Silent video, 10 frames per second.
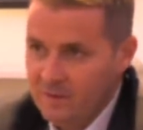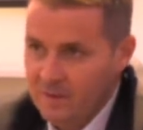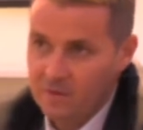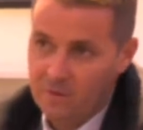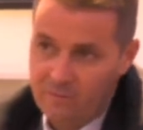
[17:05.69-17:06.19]

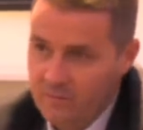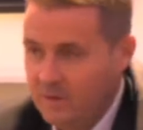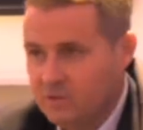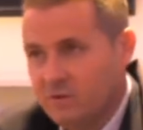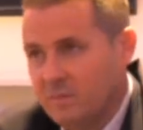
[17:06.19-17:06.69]
They got through and
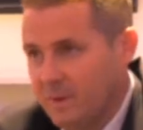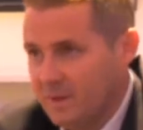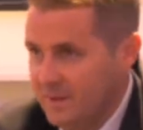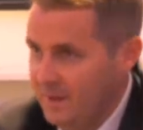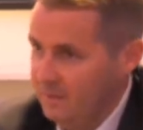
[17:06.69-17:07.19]
they're straight
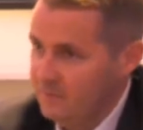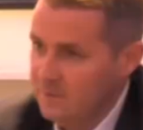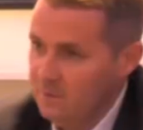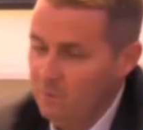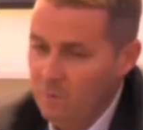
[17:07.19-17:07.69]
back down.
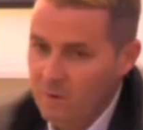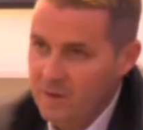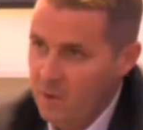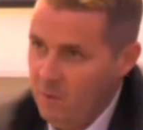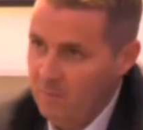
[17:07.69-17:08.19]
So when we
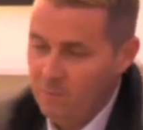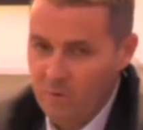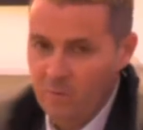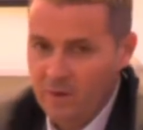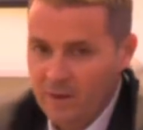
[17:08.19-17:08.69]
go up,
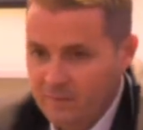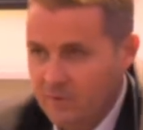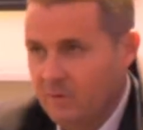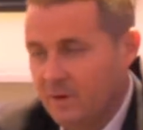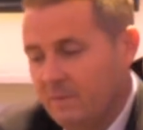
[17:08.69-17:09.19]
we want to have
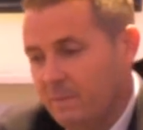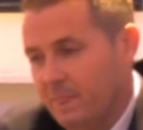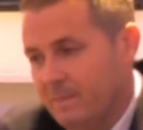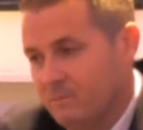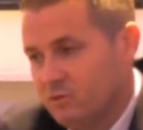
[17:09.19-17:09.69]
the right
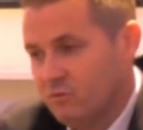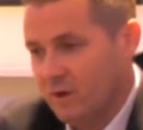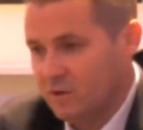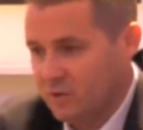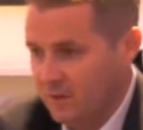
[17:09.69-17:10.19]

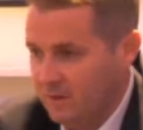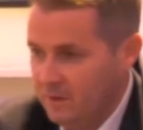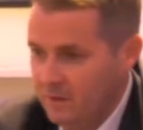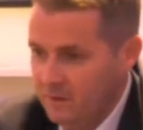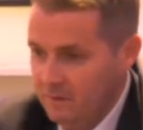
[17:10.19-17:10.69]
structure,
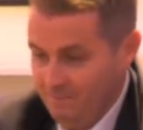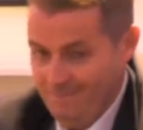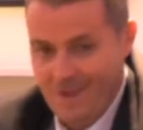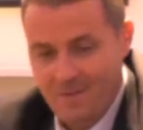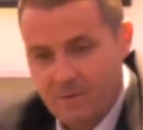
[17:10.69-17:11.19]

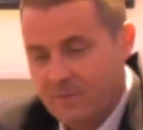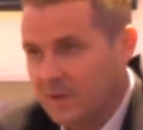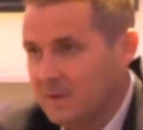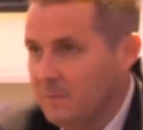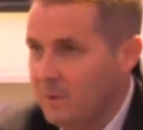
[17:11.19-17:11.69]

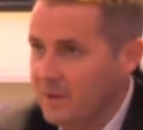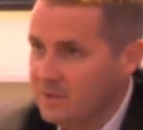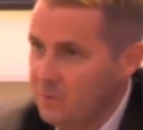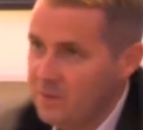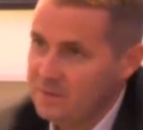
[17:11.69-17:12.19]
everything in
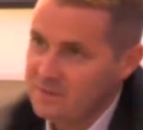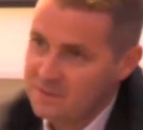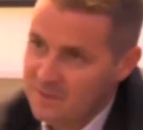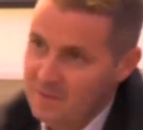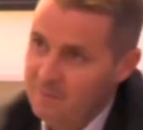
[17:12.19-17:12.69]
place so we can
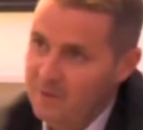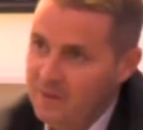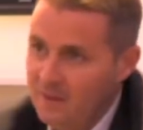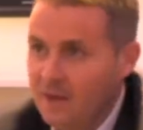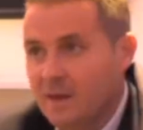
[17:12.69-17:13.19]
sustain being
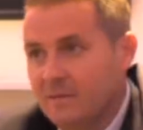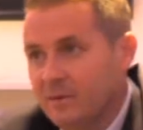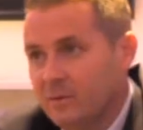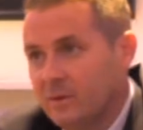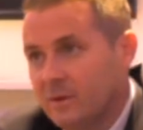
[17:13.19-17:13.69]
at that
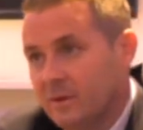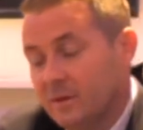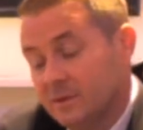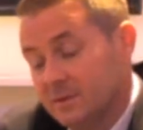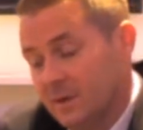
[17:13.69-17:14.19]
level.
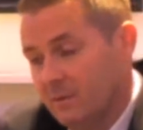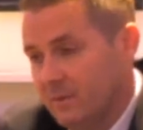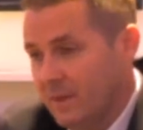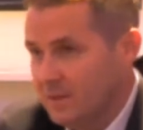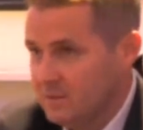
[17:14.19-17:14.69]
So
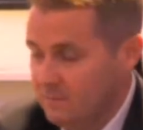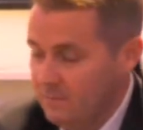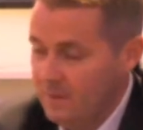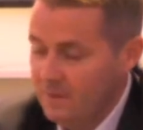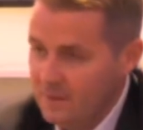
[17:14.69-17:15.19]

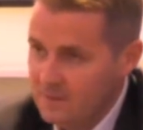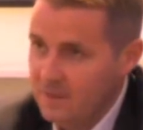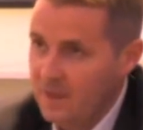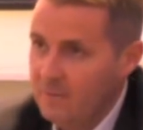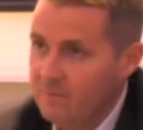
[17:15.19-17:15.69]
that's
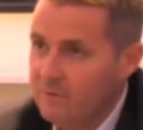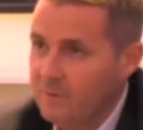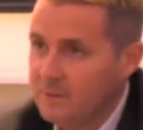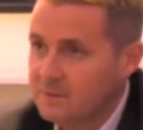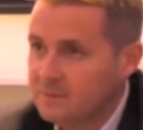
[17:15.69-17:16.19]
the aim for
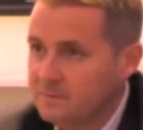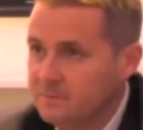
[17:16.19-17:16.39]
us.